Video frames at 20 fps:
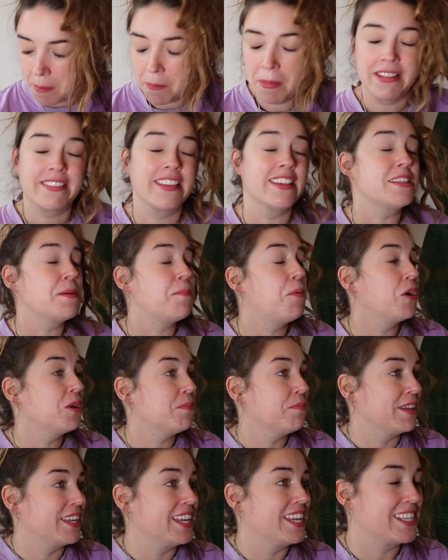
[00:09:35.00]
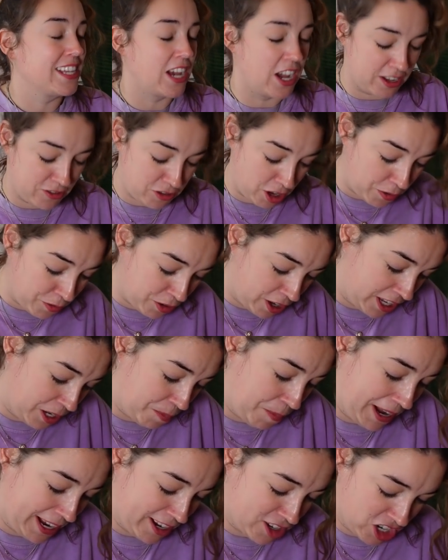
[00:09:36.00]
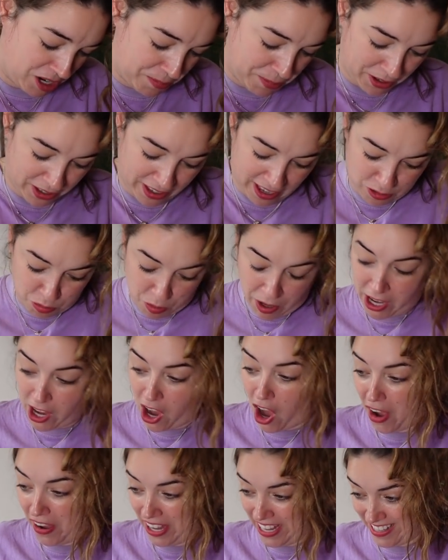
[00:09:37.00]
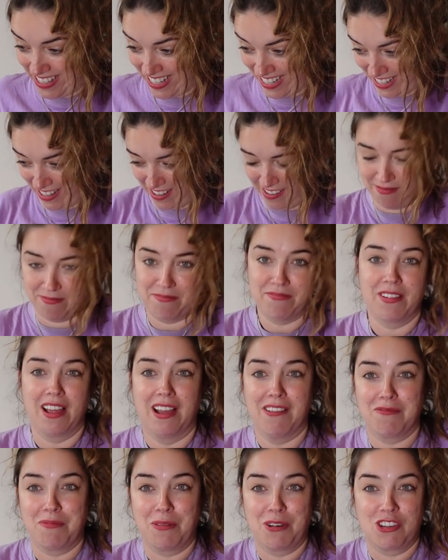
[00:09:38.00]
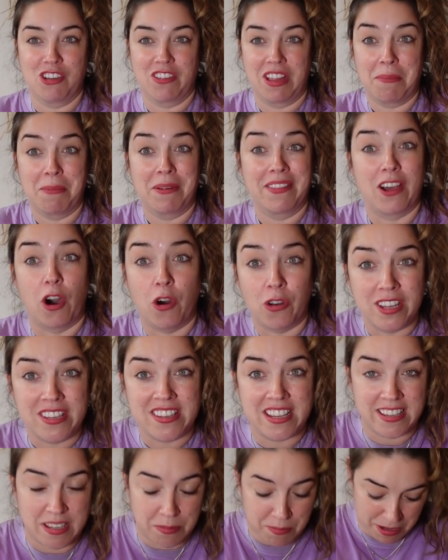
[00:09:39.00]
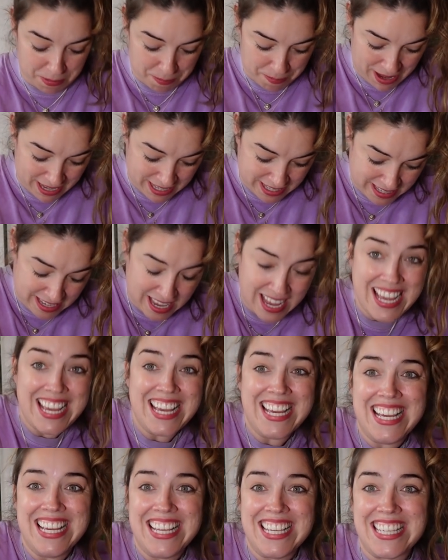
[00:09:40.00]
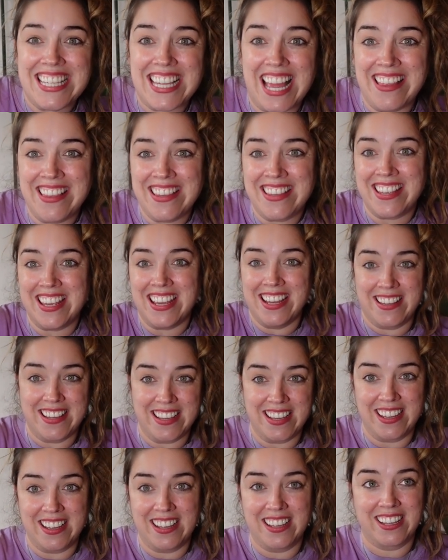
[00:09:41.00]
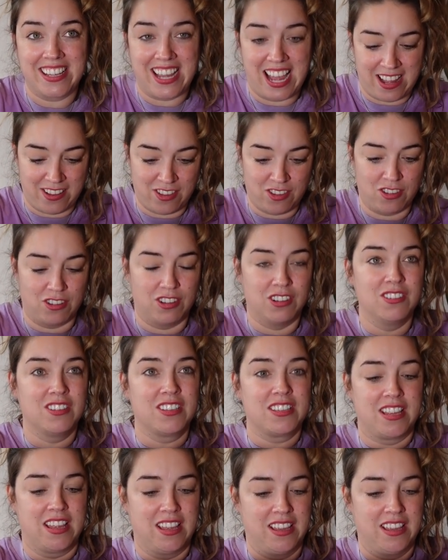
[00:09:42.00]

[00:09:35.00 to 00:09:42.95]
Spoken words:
My disappointment is that I don't like the packaging, but that's why I hide it in the anthropology thing. But honestly, some of the best scented candles.